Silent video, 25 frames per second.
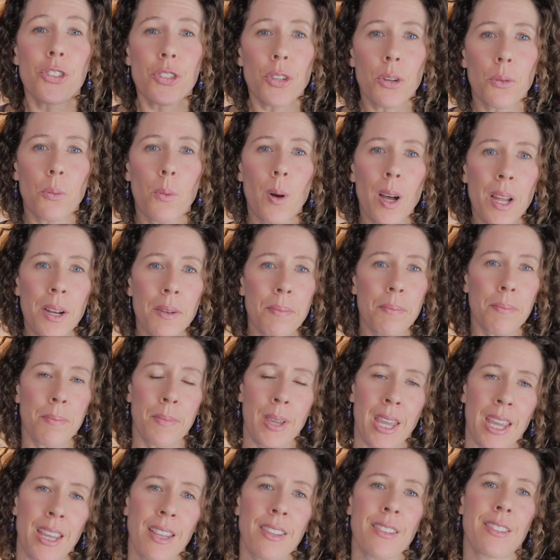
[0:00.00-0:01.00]
So what
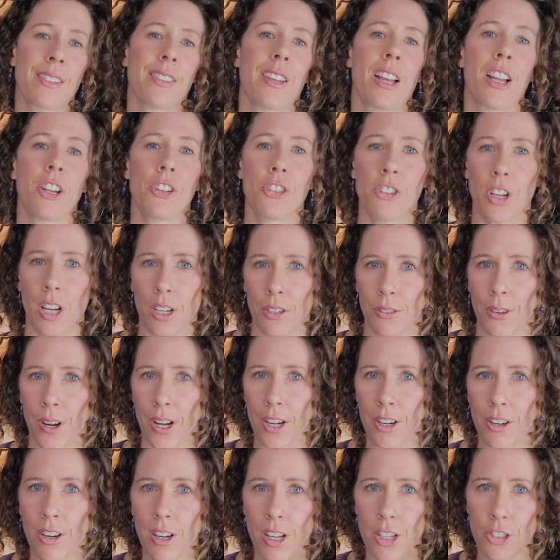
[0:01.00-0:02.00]
makes a
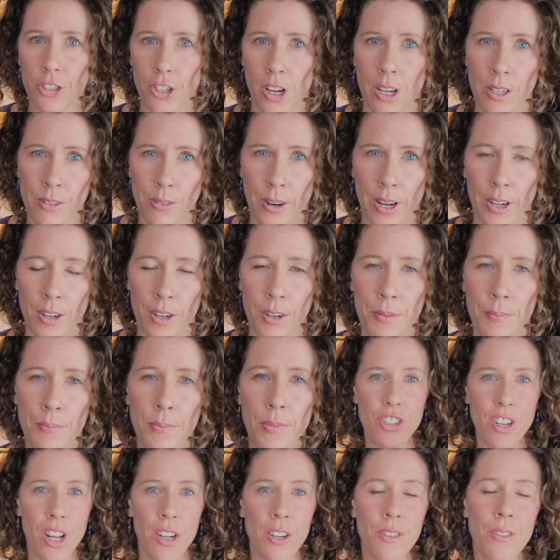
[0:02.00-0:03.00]
generator a generator?
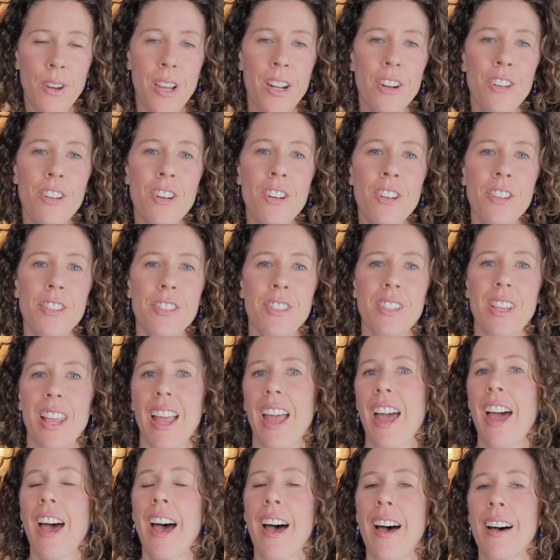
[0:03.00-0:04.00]
Generators
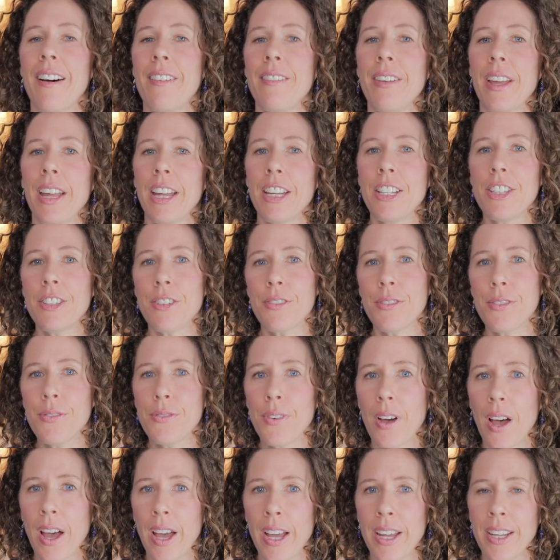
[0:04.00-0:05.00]
have a
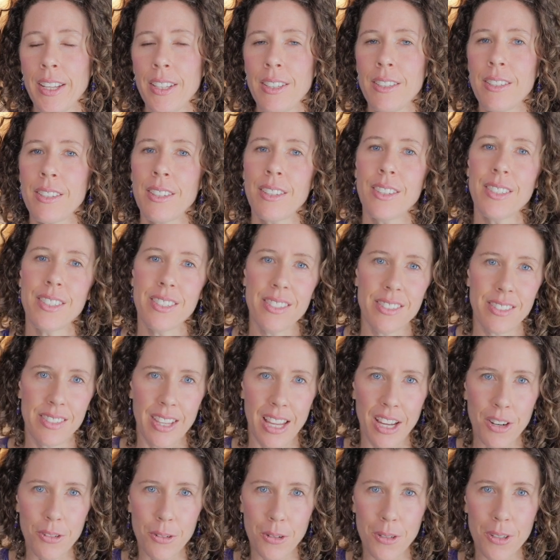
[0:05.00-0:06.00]
defined
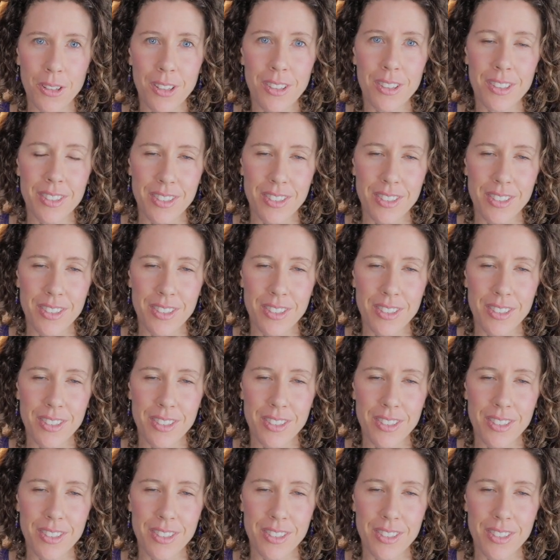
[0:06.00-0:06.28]
sacral